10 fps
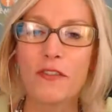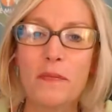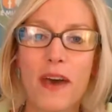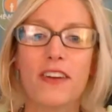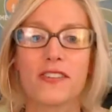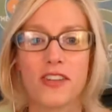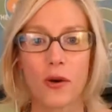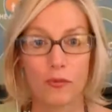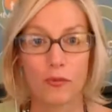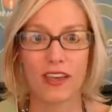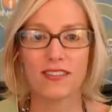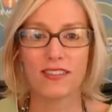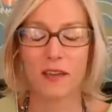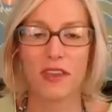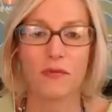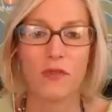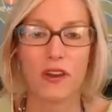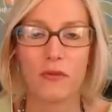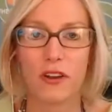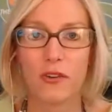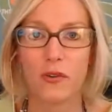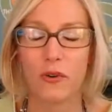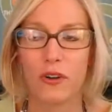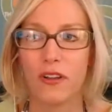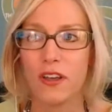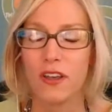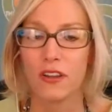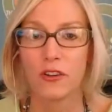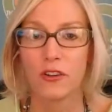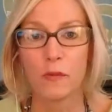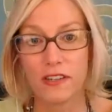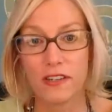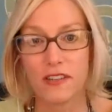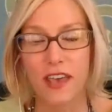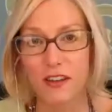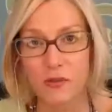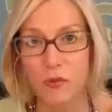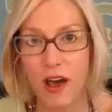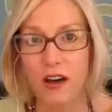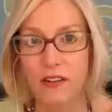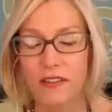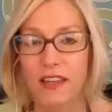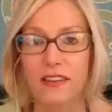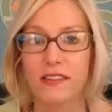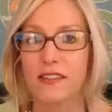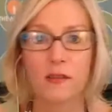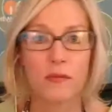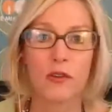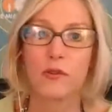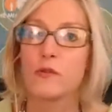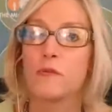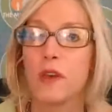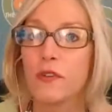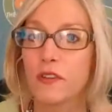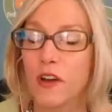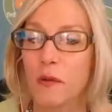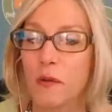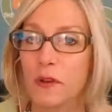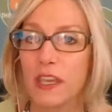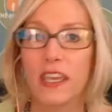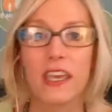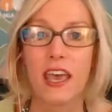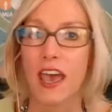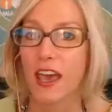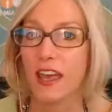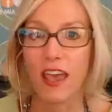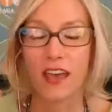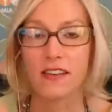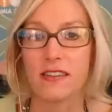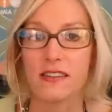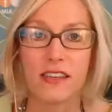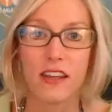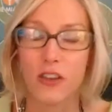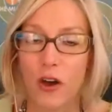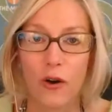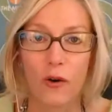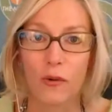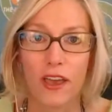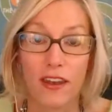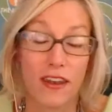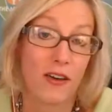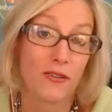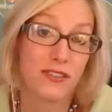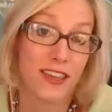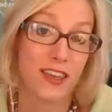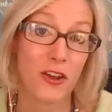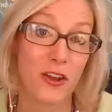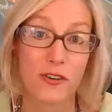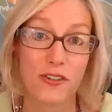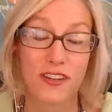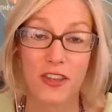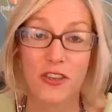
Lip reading: Oh, even better. So that's, I mean, what a cool loop into that as well, that this is somebody who's been with the company and has seen it go and now is taking over.